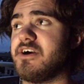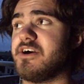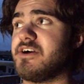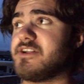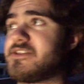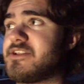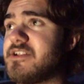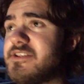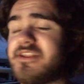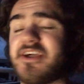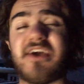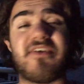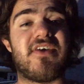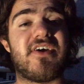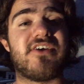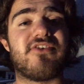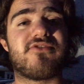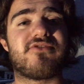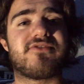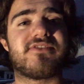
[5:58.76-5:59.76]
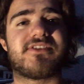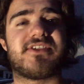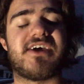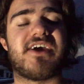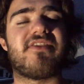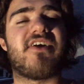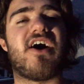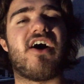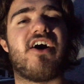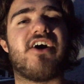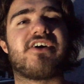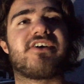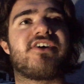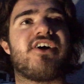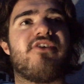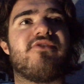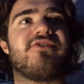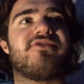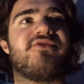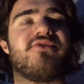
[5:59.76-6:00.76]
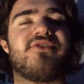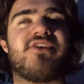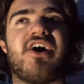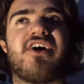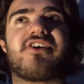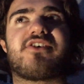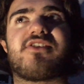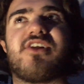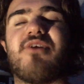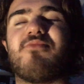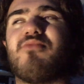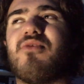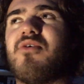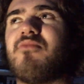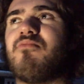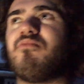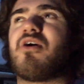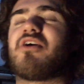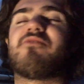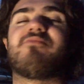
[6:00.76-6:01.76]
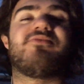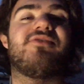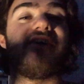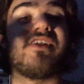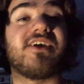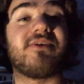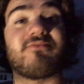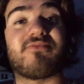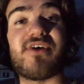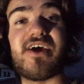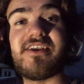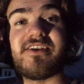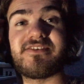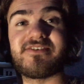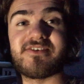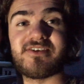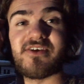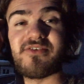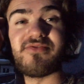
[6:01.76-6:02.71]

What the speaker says: So say that I go into a nightclub. My reptilian brain is going to